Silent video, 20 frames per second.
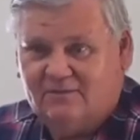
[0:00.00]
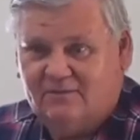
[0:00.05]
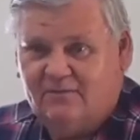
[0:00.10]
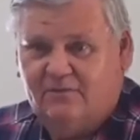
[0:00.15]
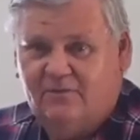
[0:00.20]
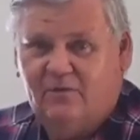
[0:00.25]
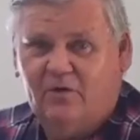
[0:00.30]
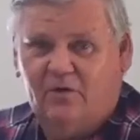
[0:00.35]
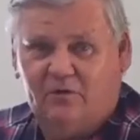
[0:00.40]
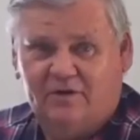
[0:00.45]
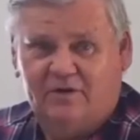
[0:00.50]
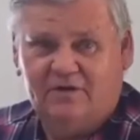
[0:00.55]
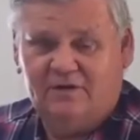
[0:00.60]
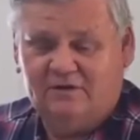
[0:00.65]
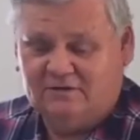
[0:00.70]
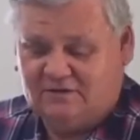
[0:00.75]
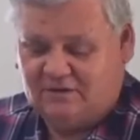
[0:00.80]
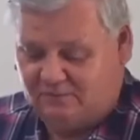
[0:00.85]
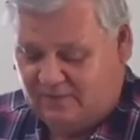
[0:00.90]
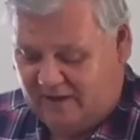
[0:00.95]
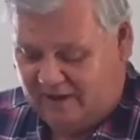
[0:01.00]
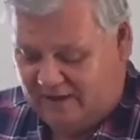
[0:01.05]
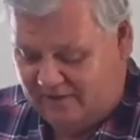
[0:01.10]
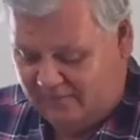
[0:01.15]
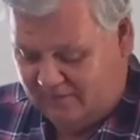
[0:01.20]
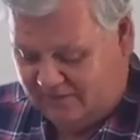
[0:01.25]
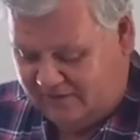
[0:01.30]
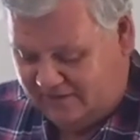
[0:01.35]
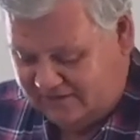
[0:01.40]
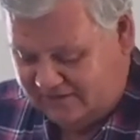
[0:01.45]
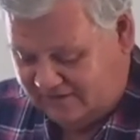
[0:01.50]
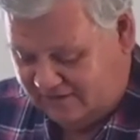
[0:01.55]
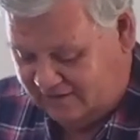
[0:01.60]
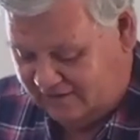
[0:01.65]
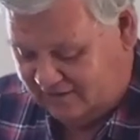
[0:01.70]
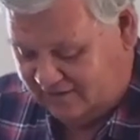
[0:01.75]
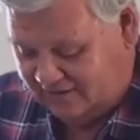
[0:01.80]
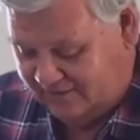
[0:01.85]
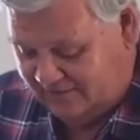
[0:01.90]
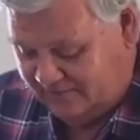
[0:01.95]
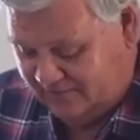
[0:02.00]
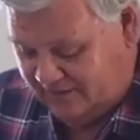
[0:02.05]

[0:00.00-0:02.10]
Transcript: forward to being with his Lord,